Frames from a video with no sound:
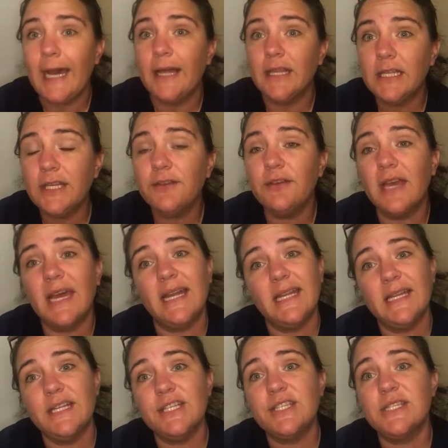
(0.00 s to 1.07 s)
And then if you had
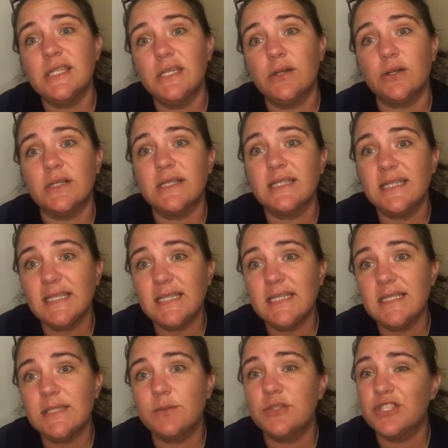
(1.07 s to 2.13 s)
any
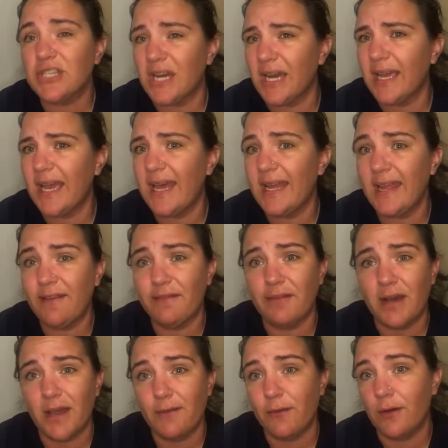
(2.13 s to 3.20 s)
CRTs, which I had a
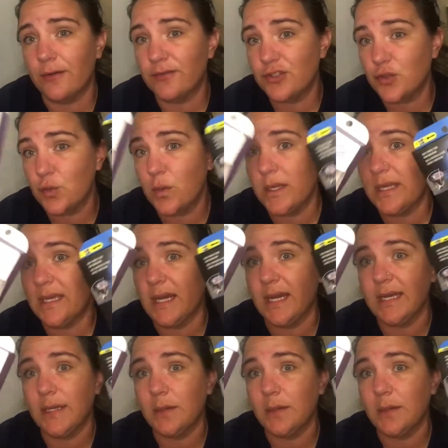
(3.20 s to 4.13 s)
5 off 20, I